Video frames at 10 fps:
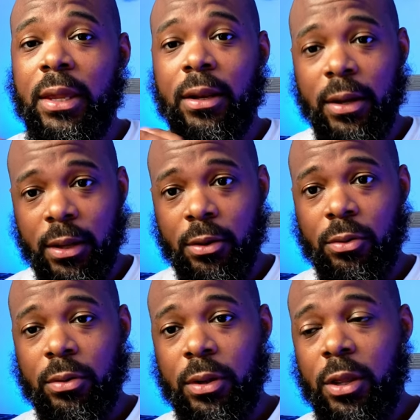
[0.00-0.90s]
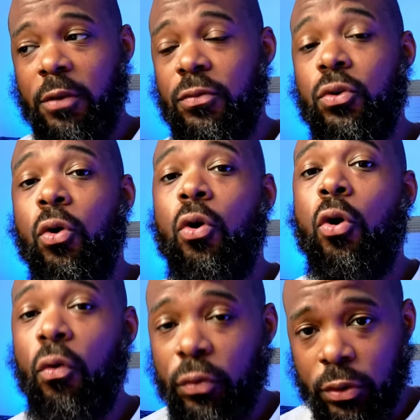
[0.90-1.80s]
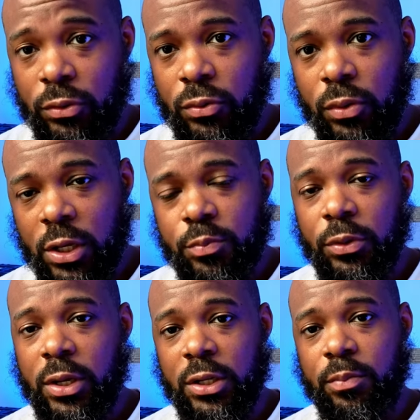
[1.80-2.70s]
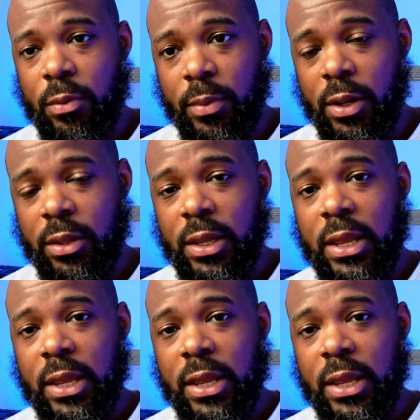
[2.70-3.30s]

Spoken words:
Now, if you go over those 2 gigs per data per month,